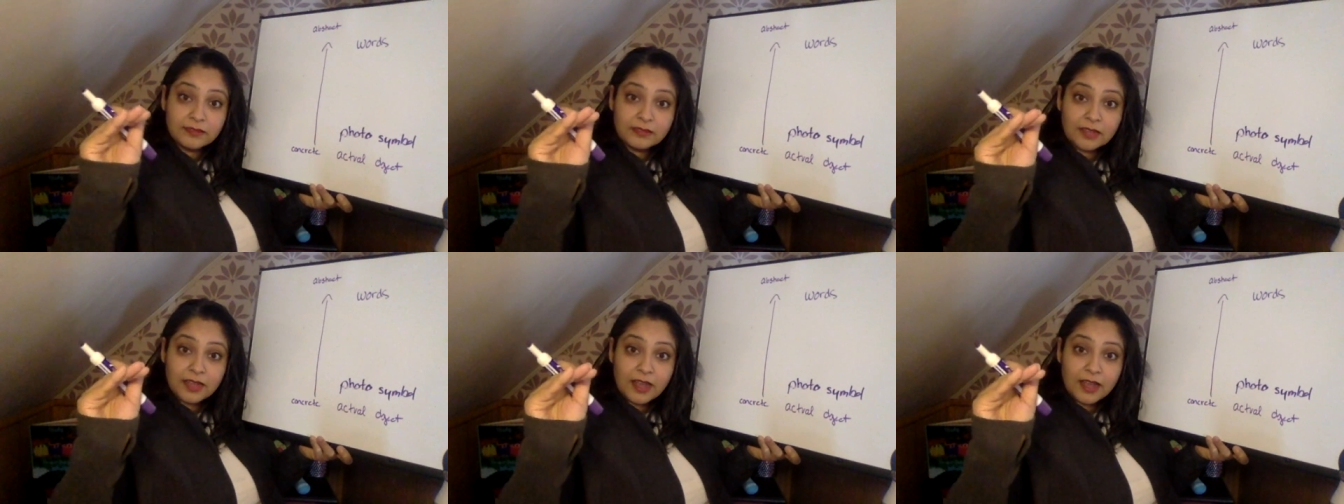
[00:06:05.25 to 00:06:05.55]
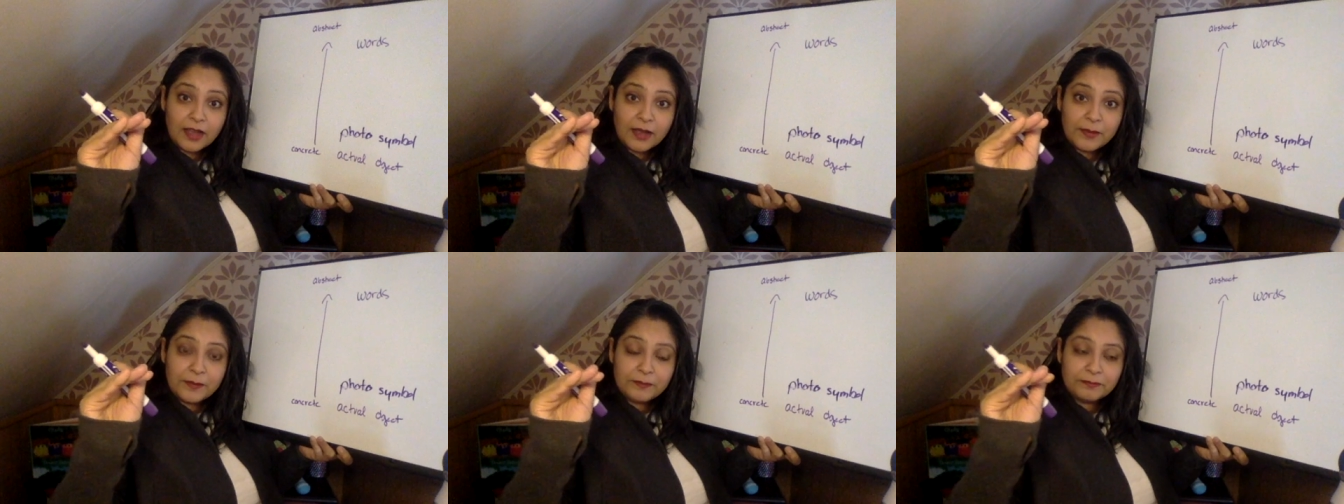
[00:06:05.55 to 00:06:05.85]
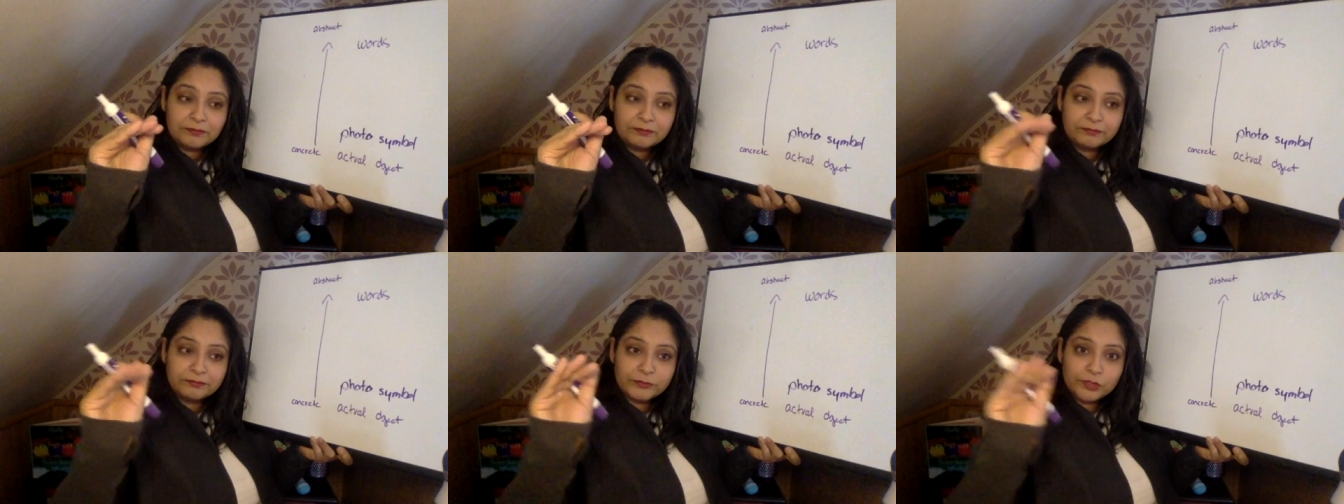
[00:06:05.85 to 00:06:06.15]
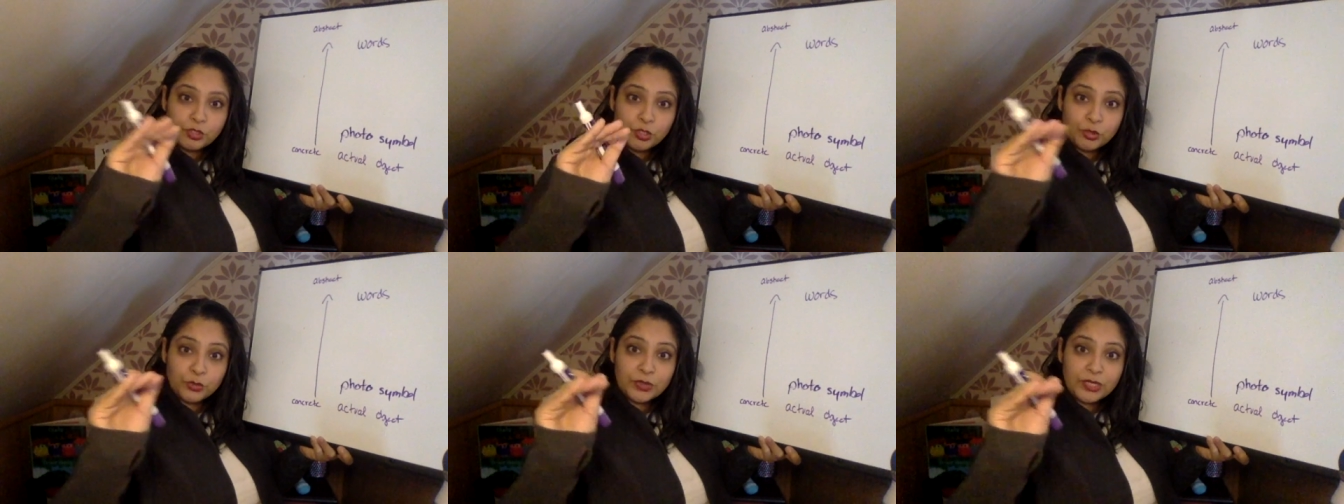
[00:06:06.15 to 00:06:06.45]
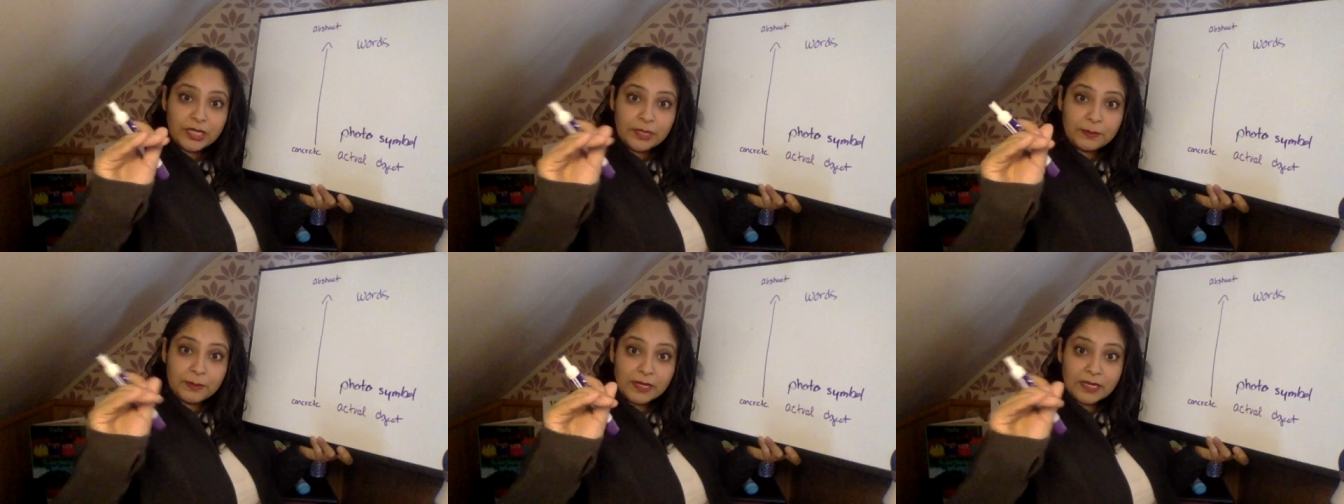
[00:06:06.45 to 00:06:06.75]

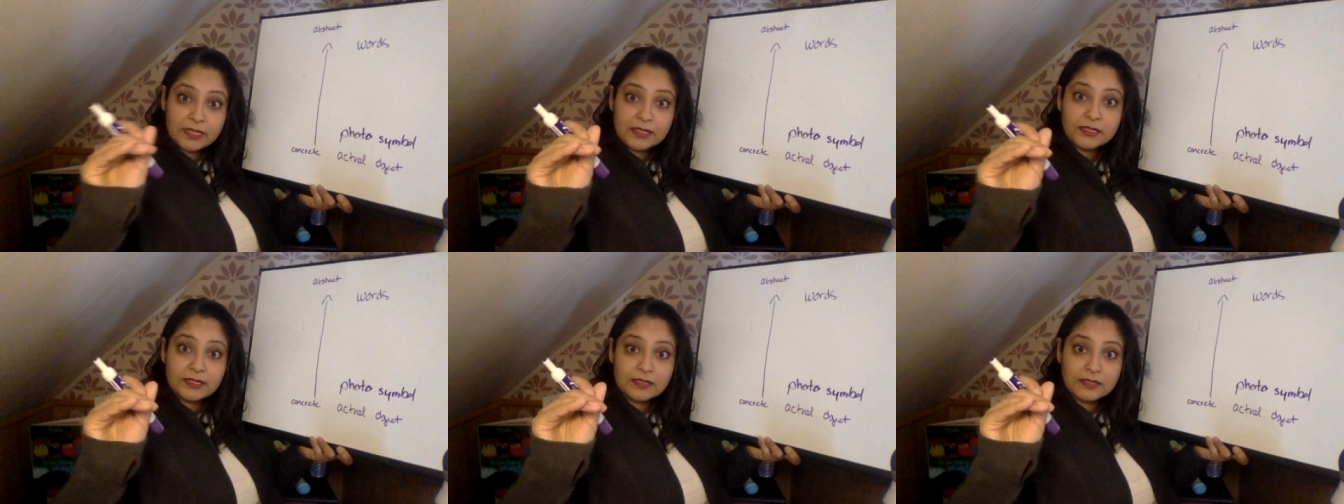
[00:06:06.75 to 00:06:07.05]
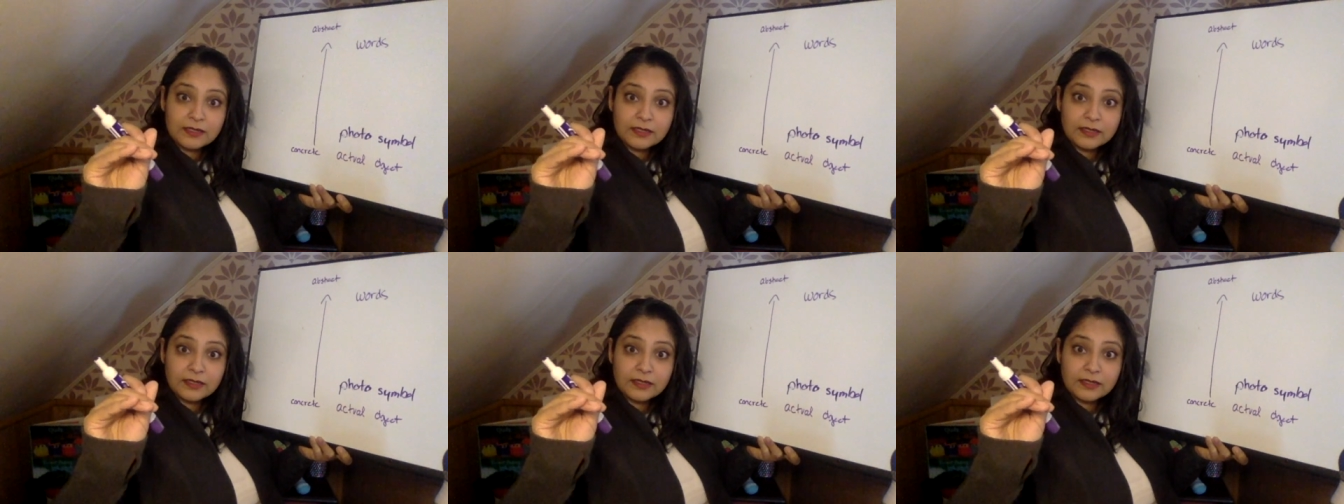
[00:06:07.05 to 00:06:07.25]
2D piece